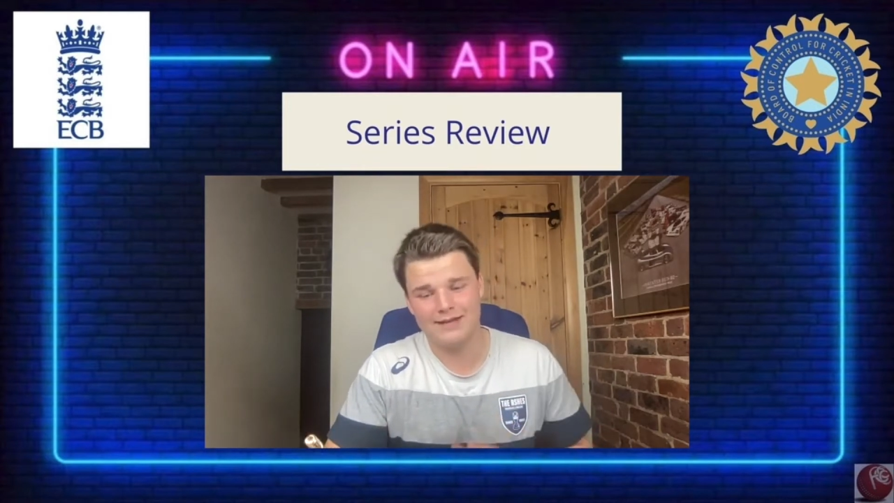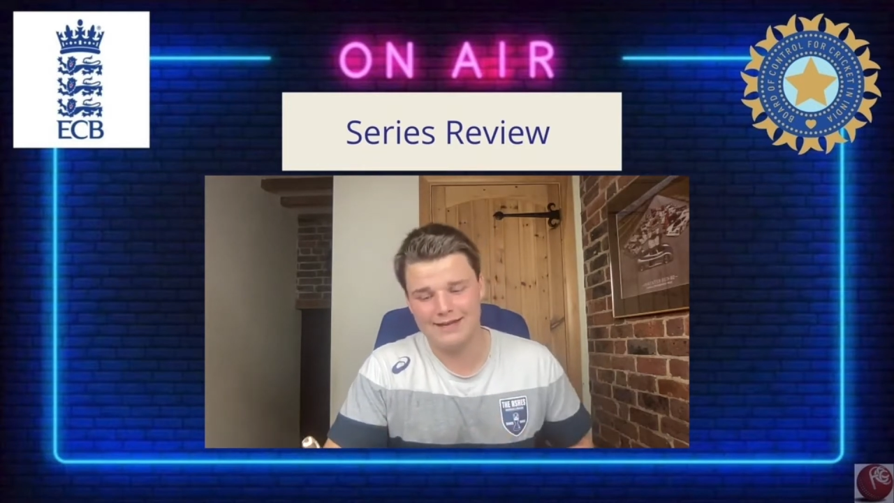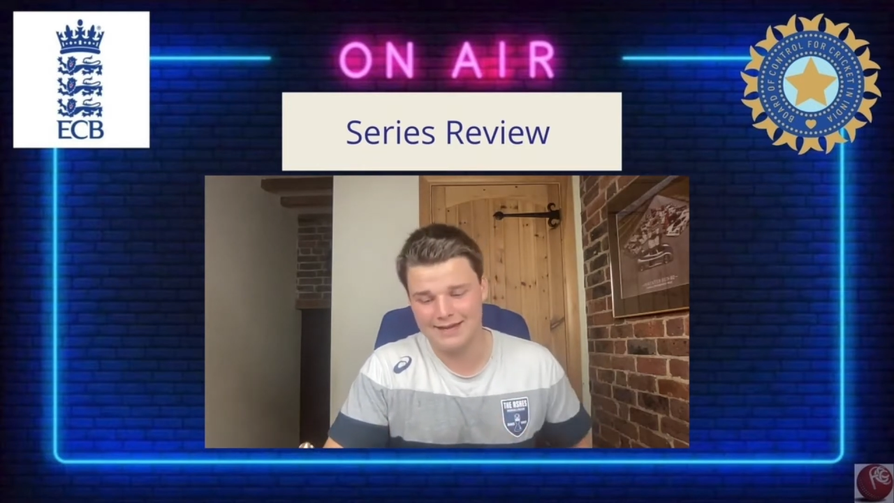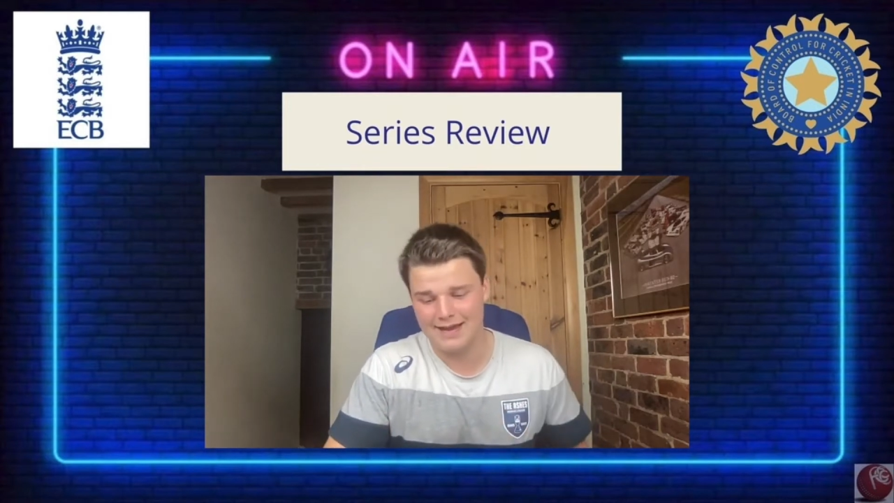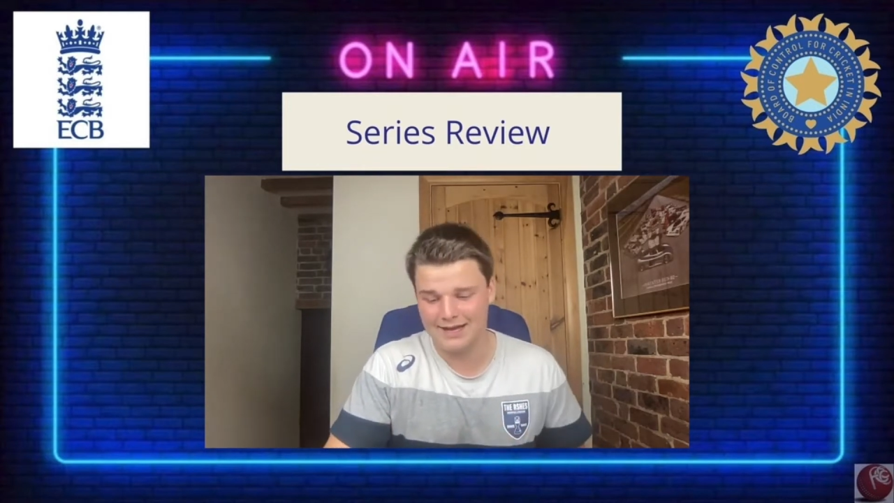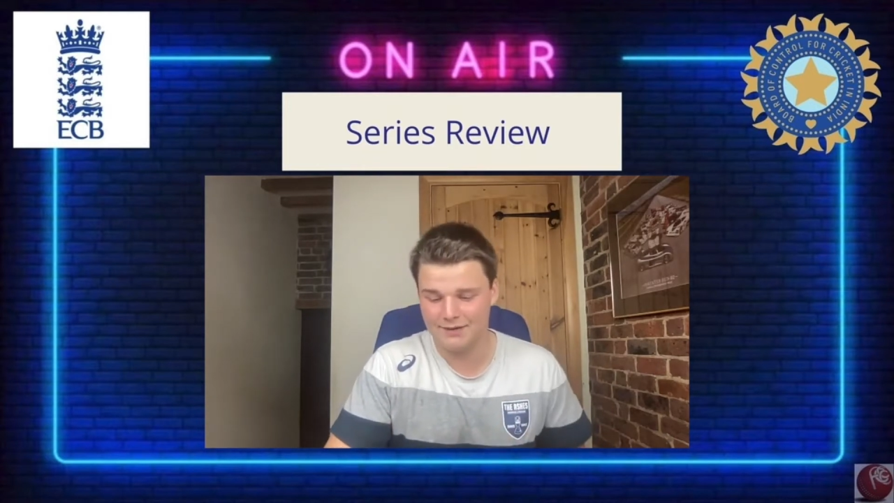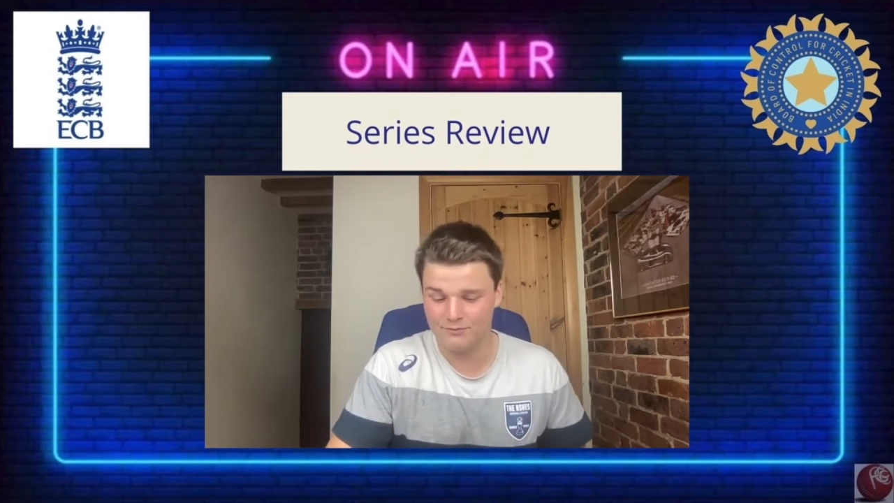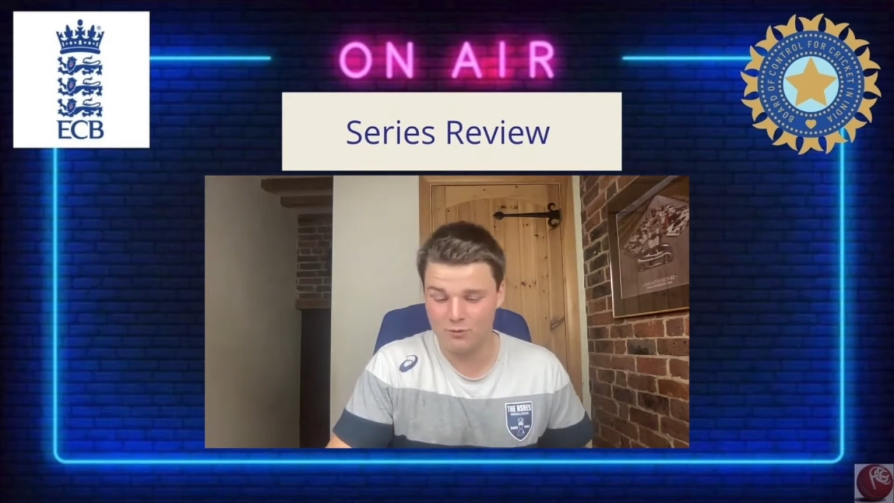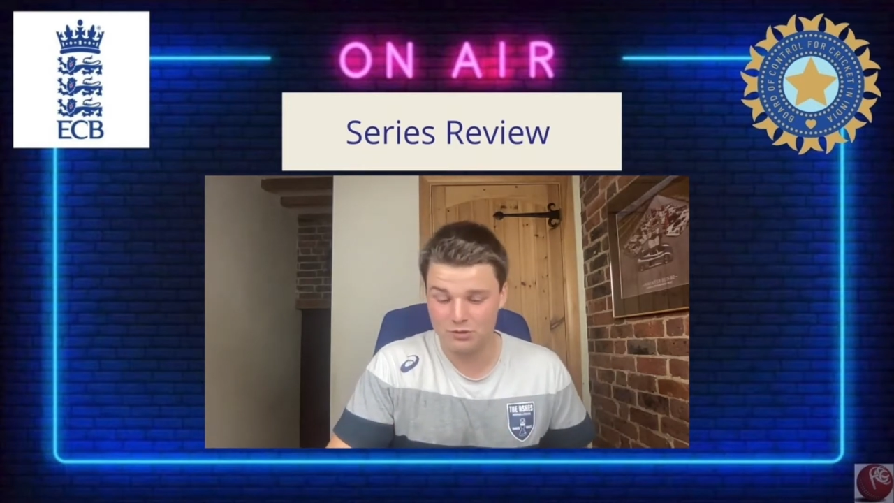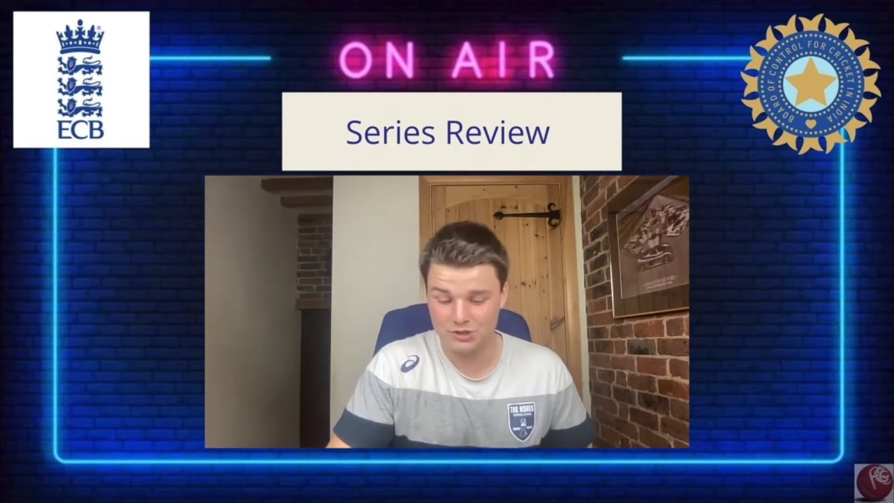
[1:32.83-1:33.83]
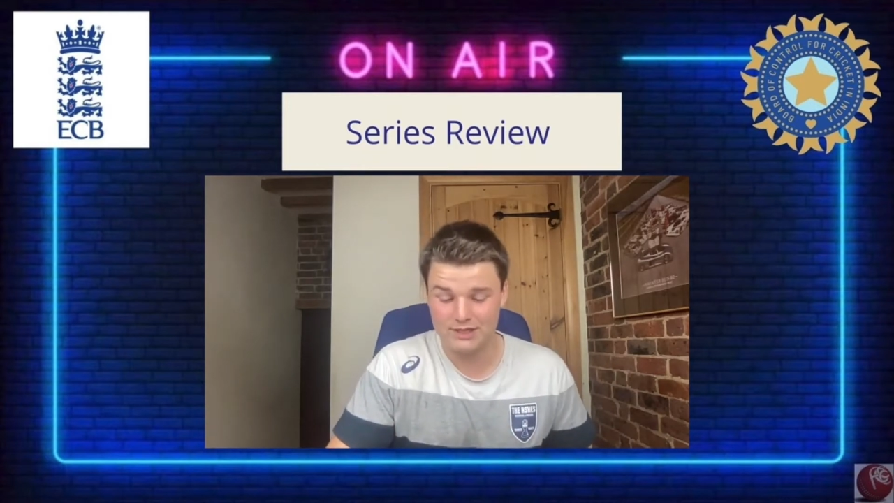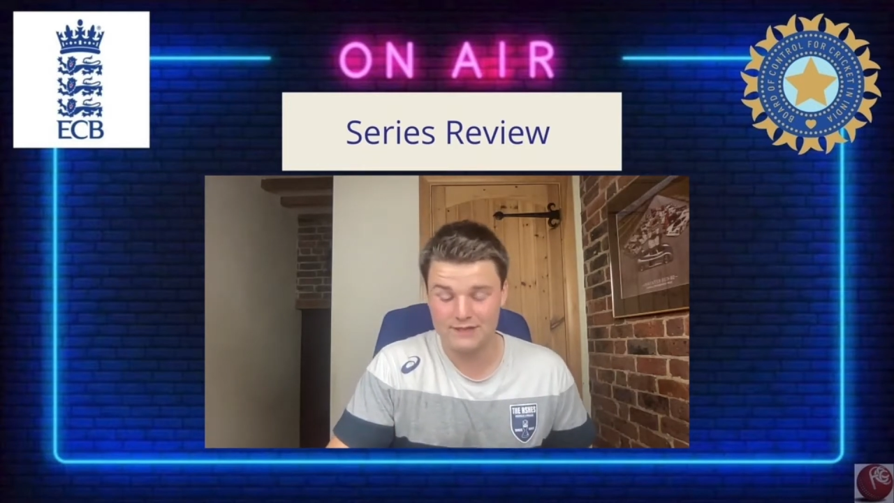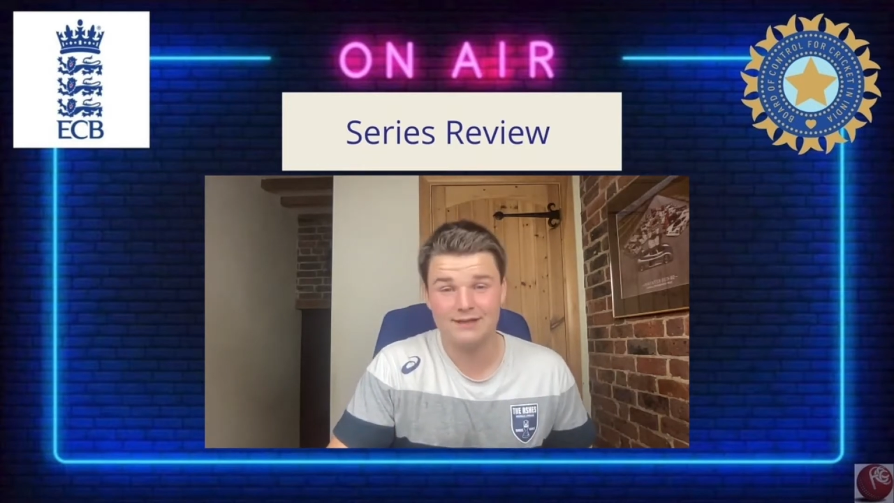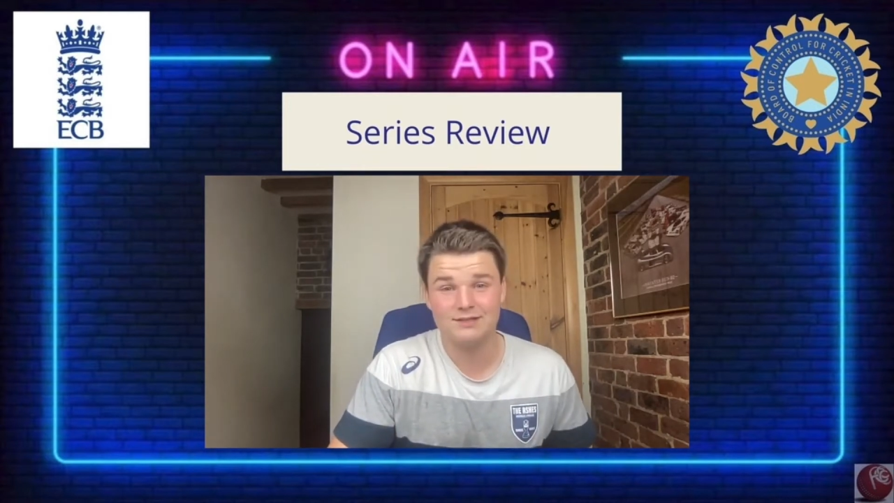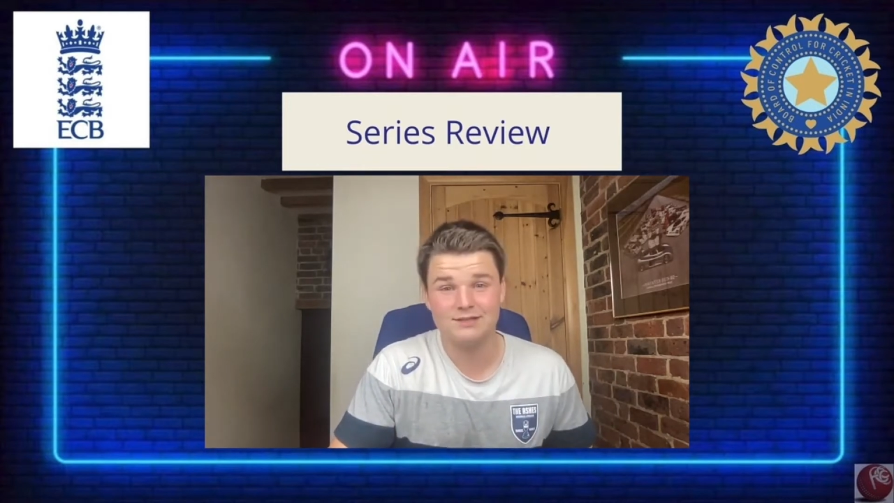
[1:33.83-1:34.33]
hit and unfortunately